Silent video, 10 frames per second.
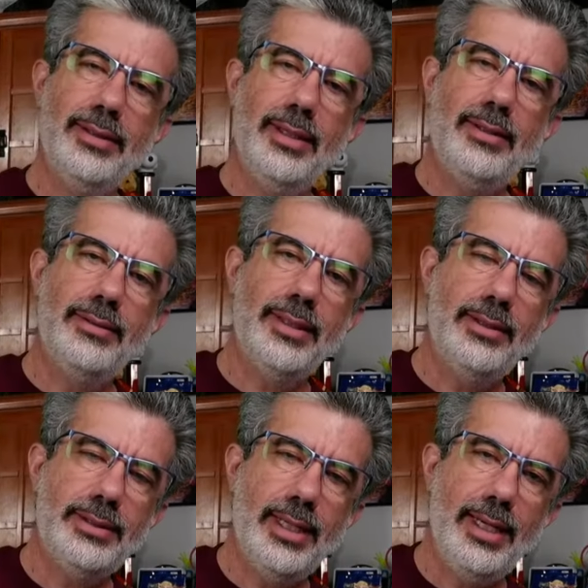Yeah,
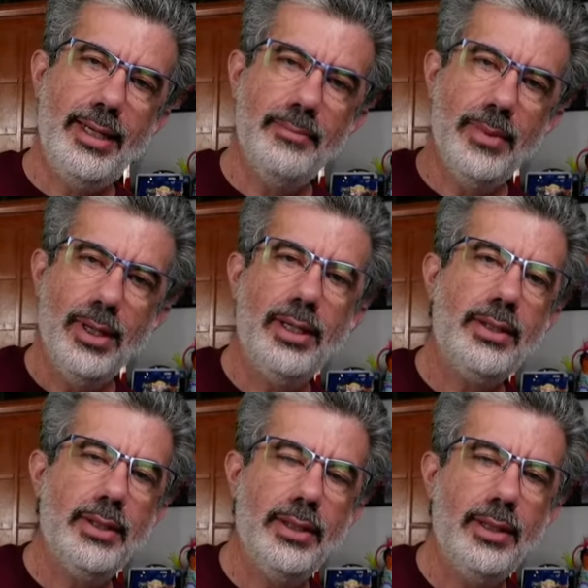there's a
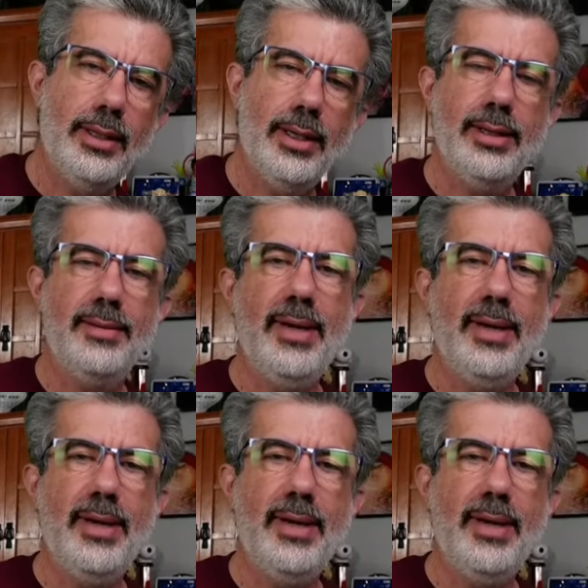marker on the